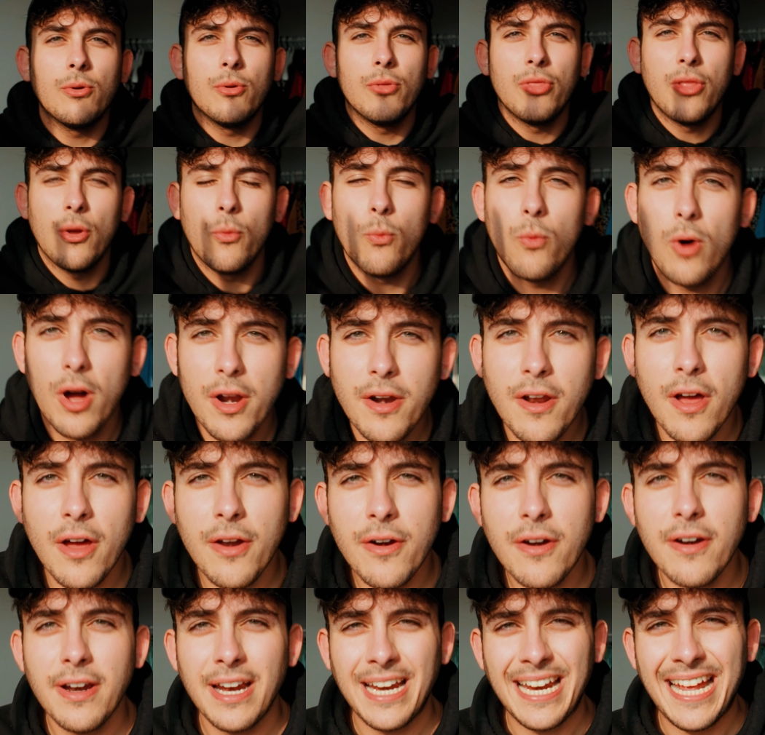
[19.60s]
the
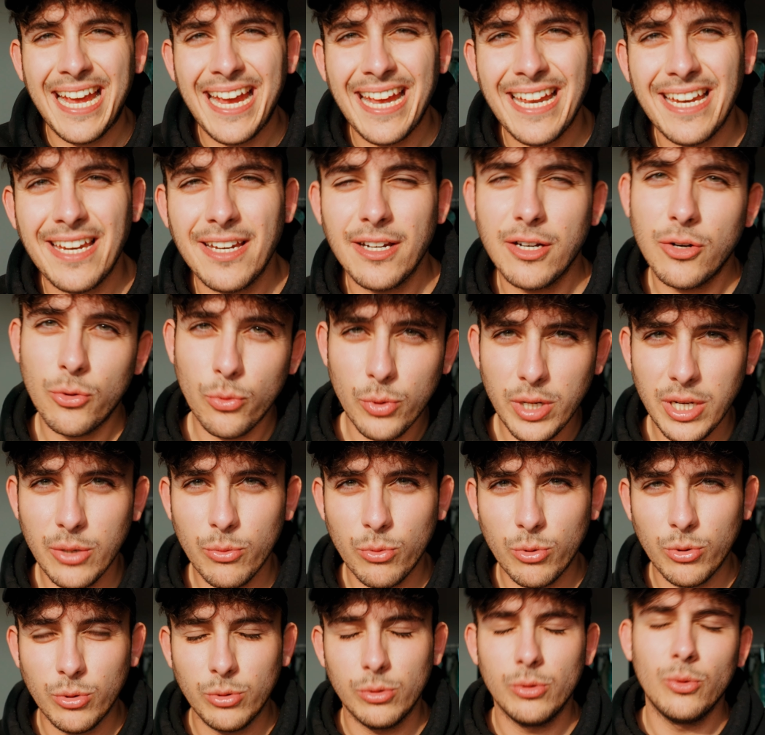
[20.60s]
180-degree
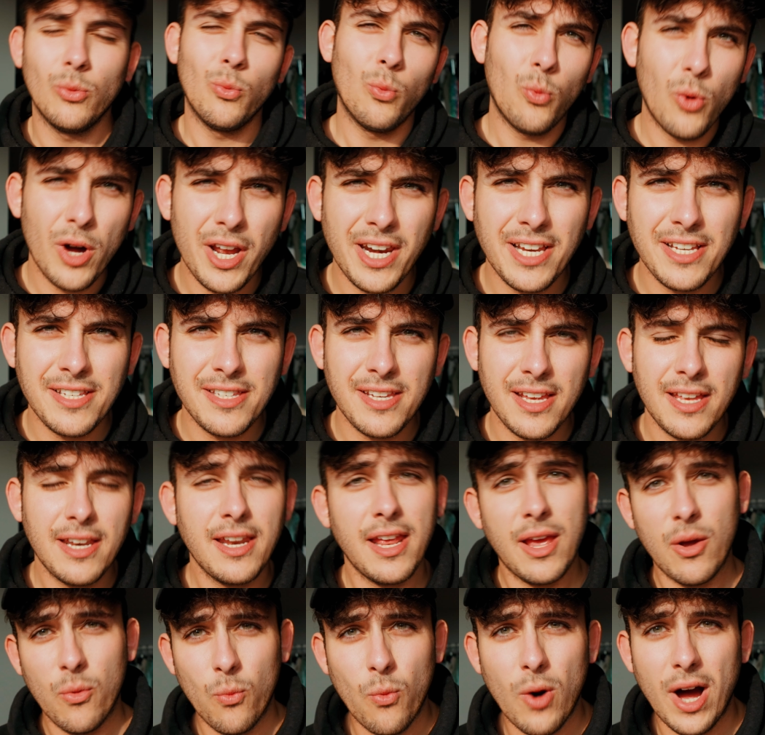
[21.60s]
rule, what is
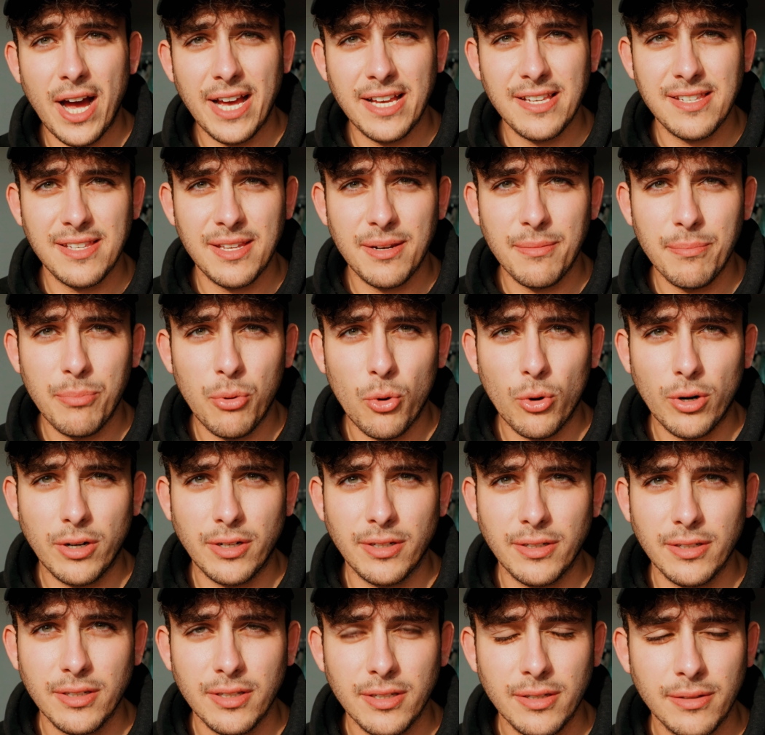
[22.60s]
it and why is it
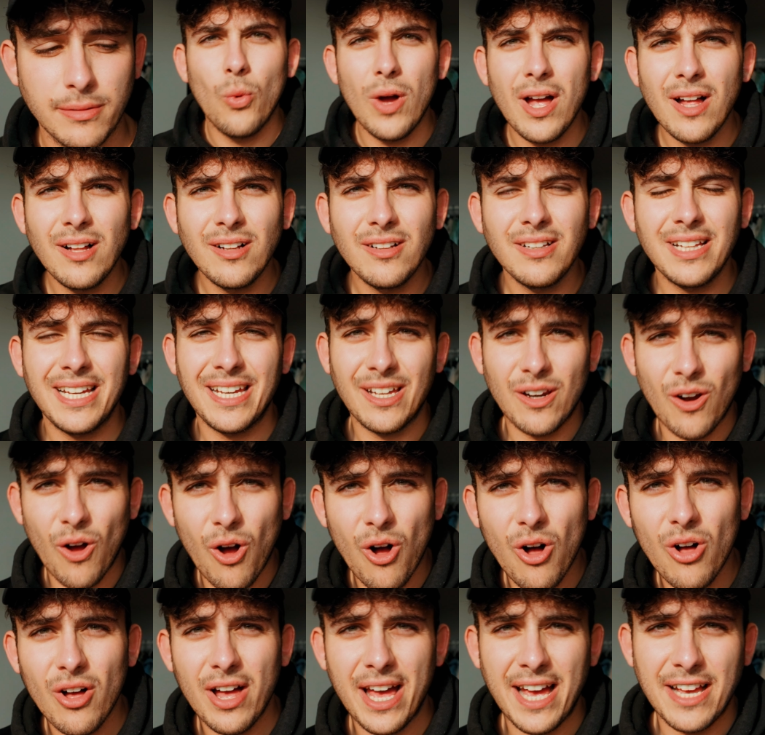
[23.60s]
important? Well, it
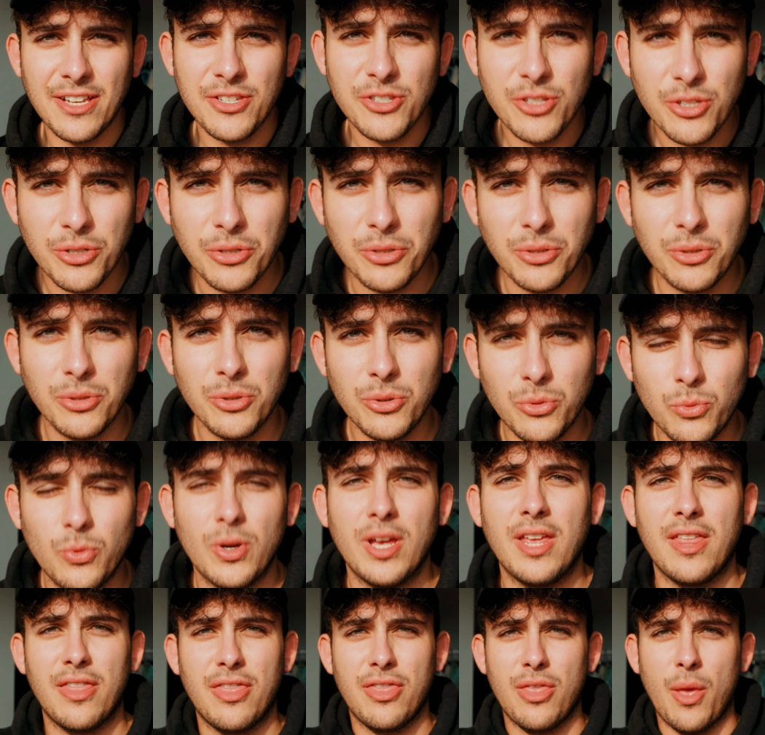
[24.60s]
all has to do
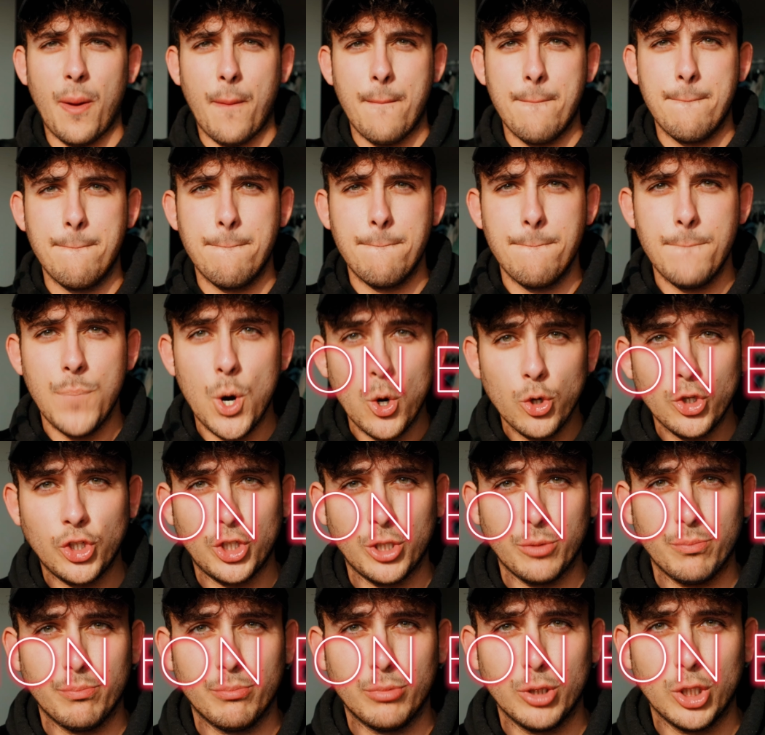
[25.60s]
with
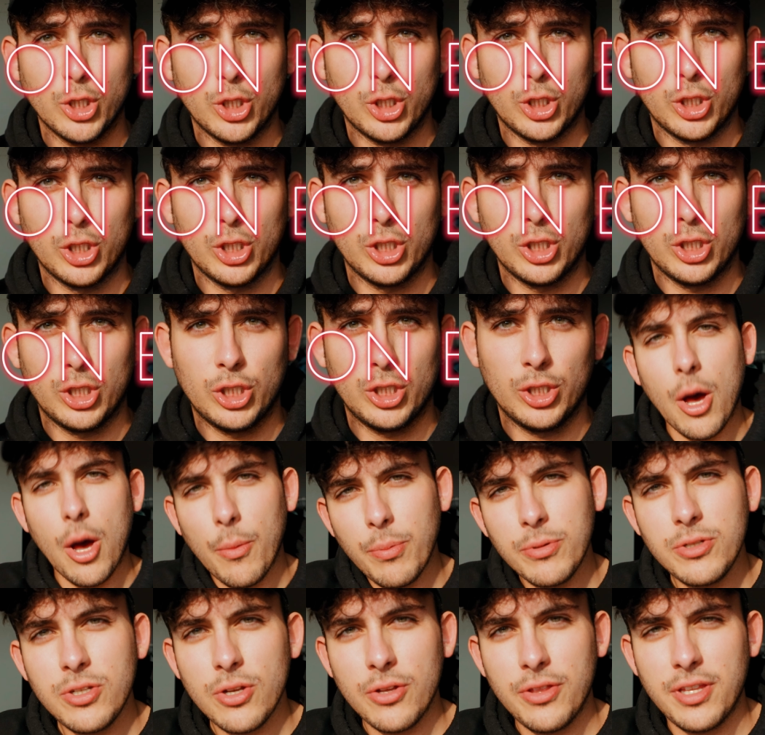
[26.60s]
motion blur.
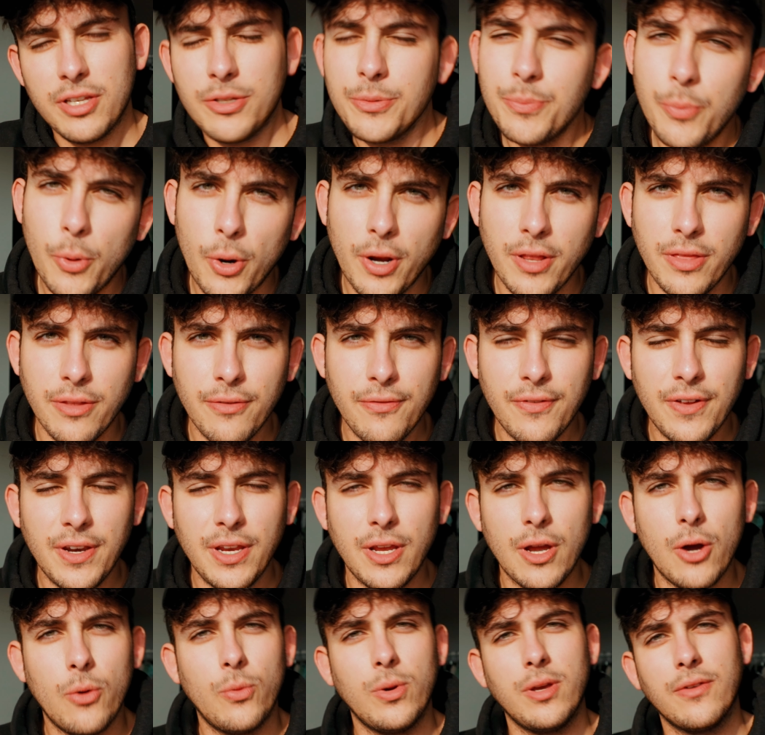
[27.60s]
Up until this point in the
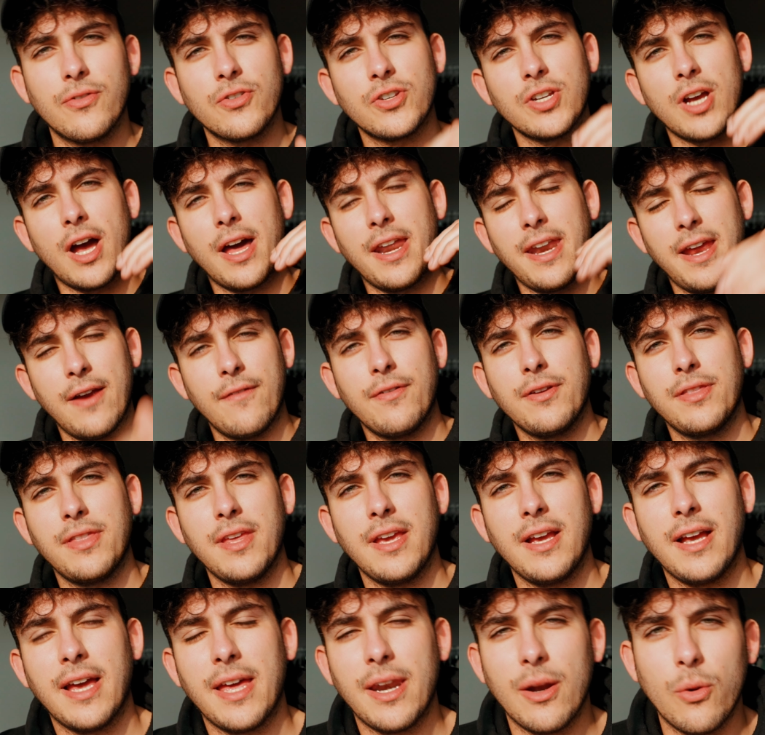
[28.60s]
video, we've shot
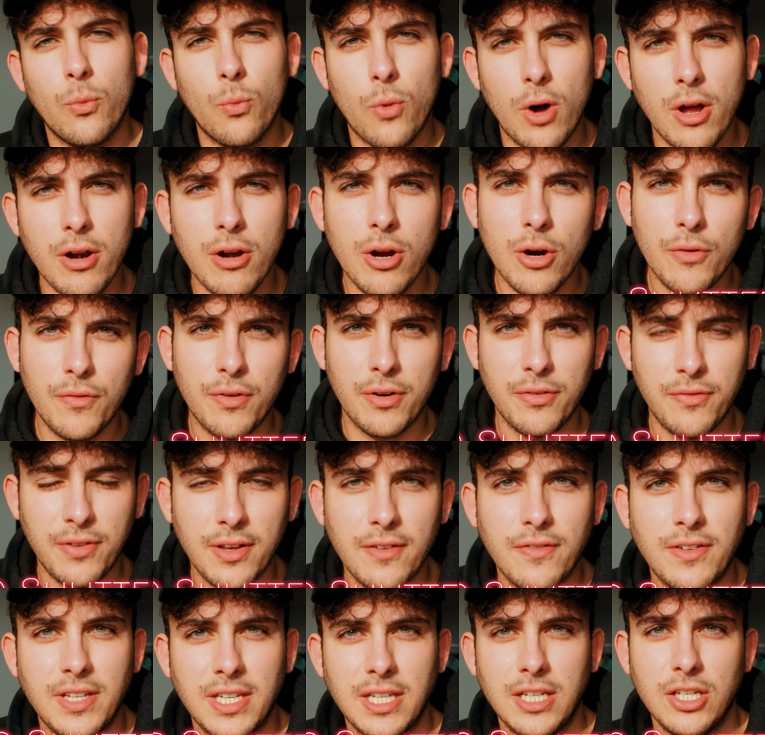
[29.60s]
everything at a
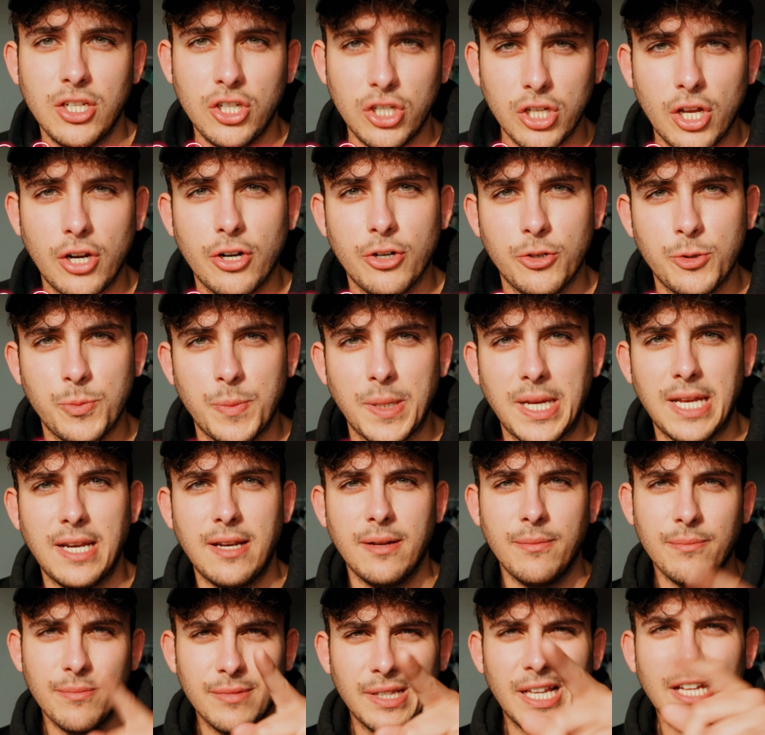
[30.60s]
1/50 shutter speed.
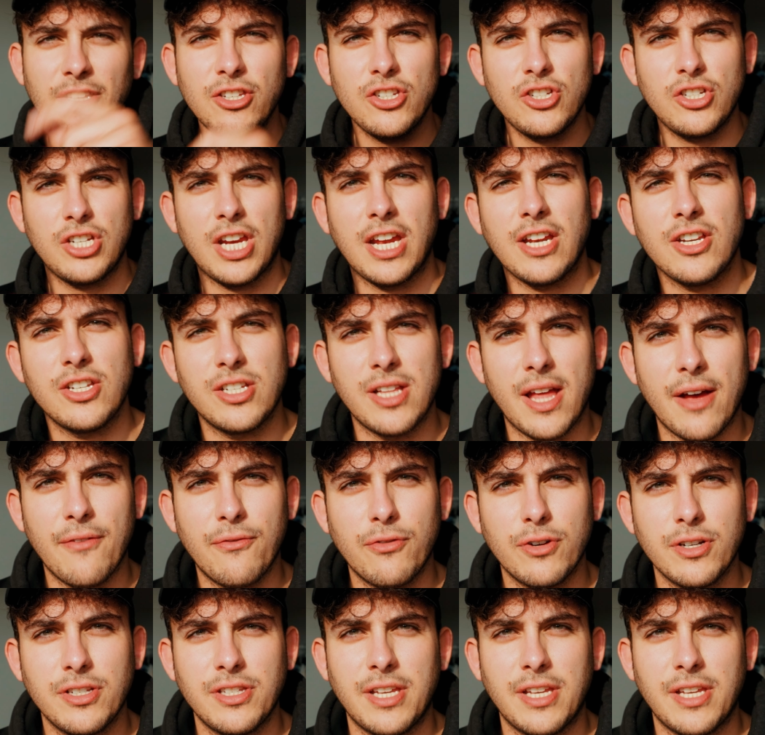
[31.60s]
Let's change that for a